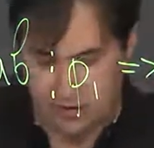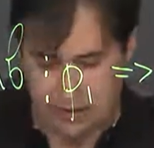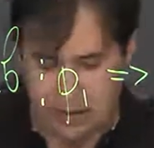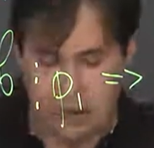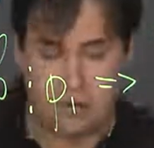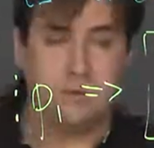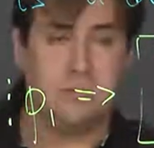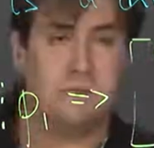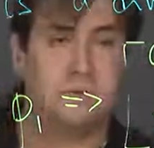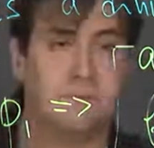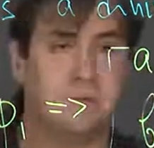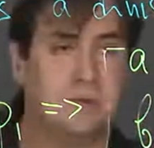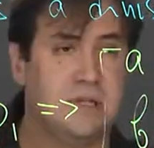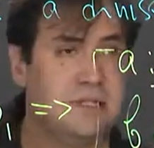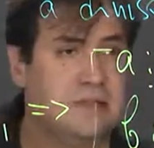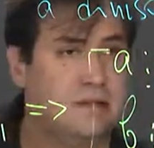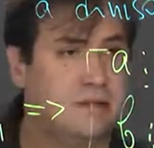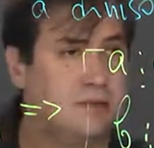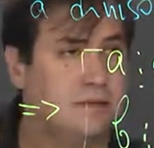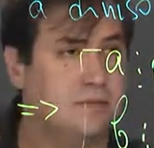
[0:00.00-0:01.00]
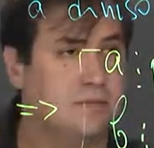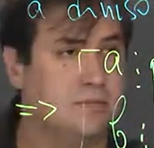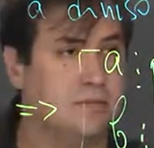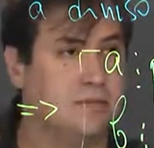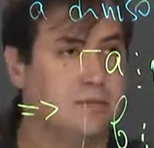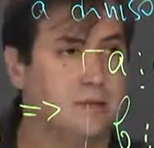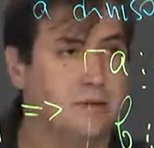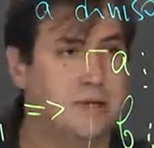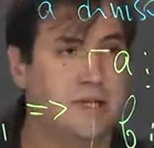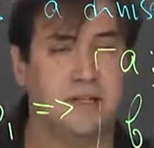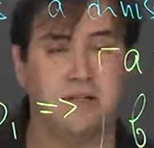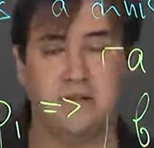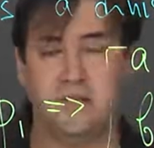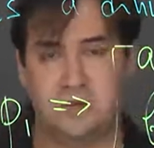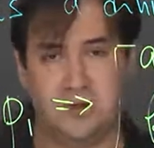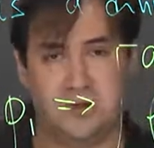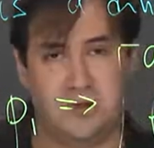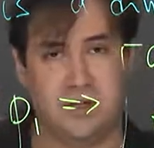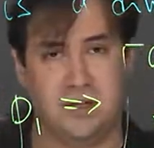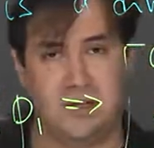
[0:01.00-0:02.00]
now let's create a
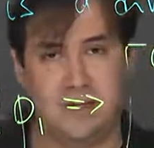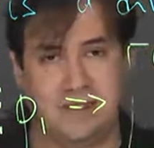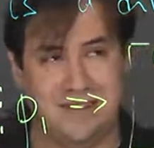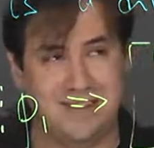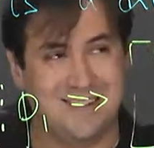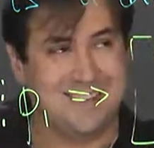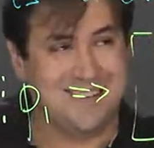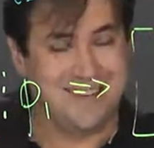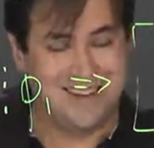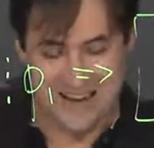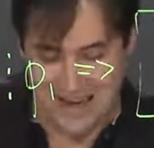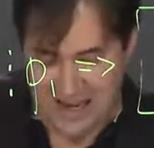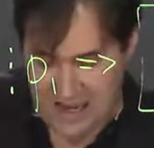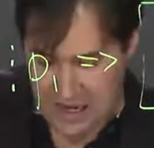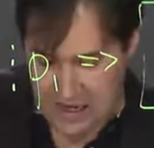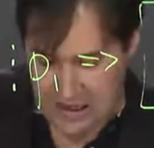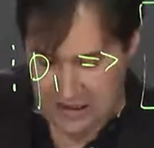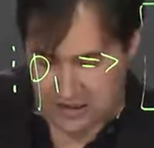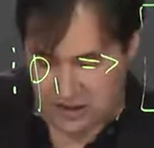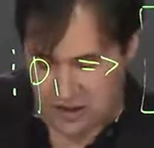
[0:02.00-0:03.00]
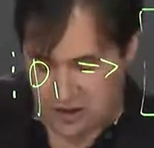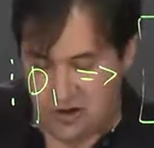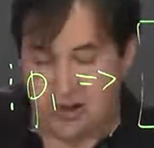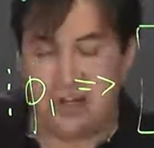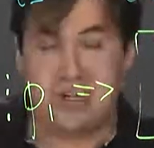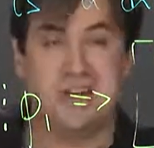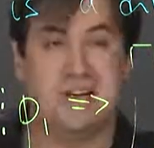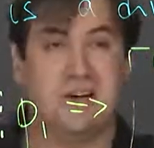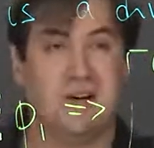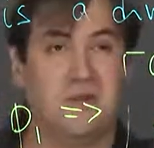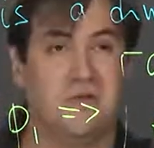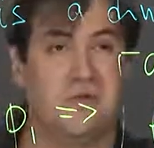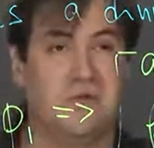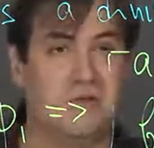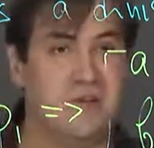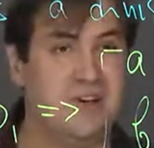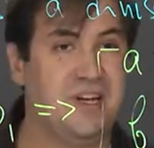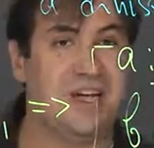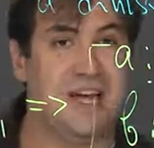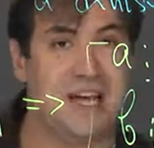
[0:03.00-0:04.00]
tree, a tree of
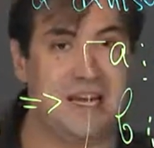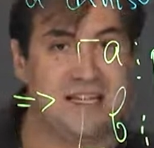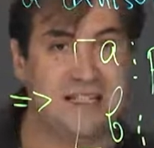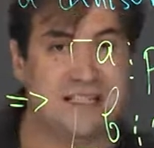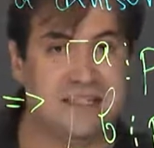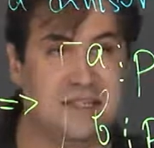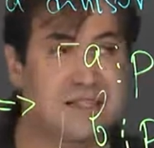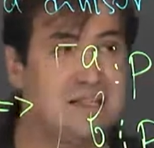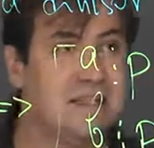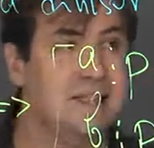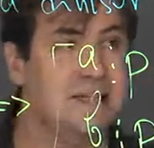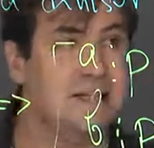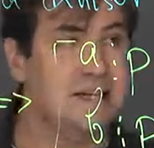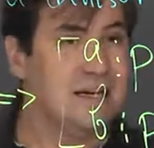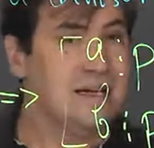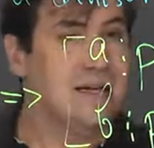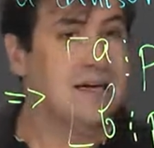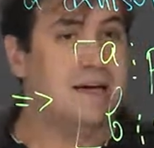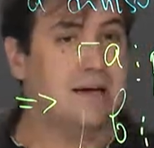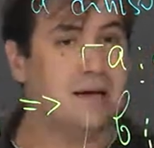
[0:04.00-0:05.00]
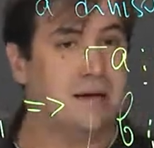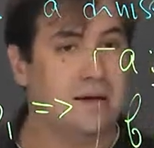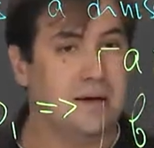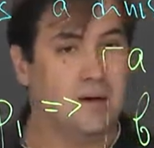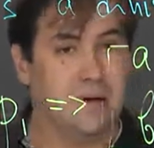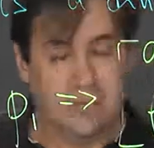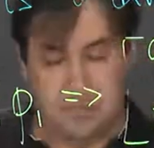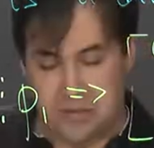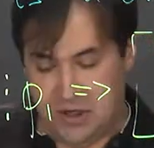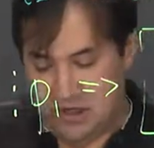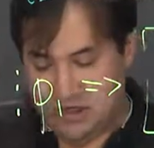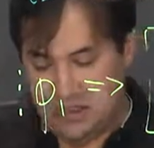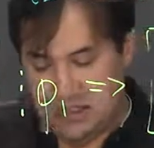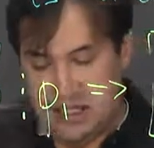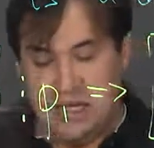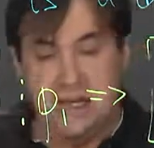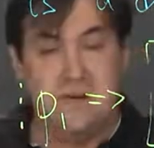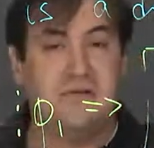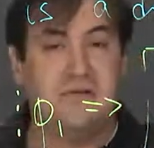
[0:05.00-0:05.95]
cases, because